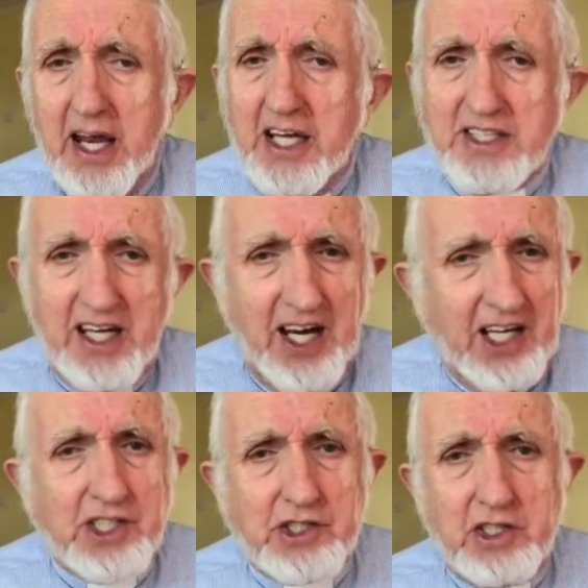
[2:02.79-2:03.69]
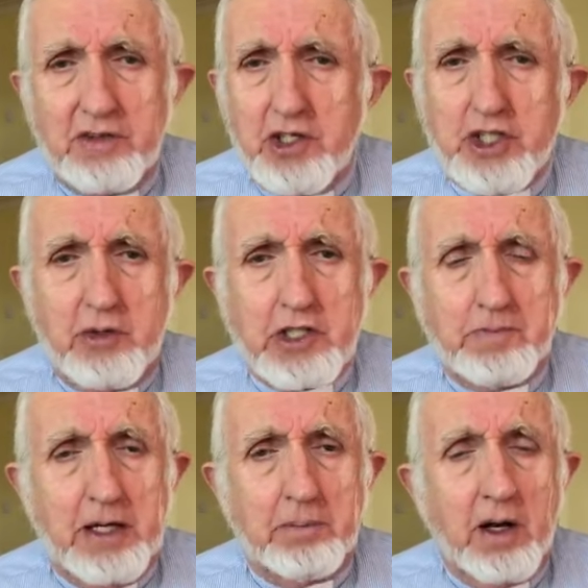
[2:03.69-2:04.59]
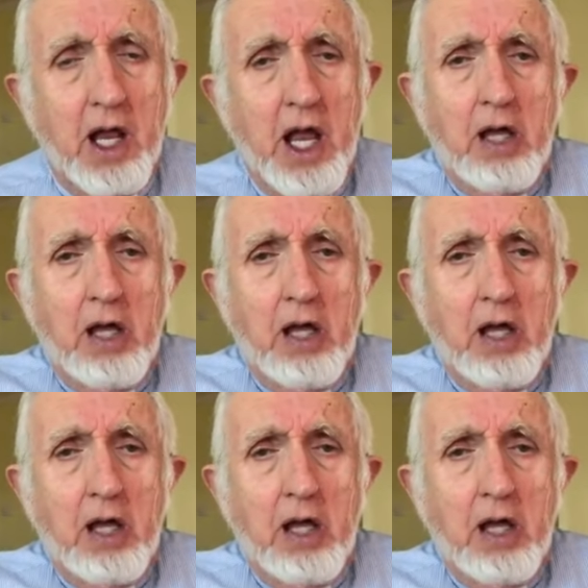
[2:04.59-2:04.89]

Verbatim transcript: is the history of the Jewish people.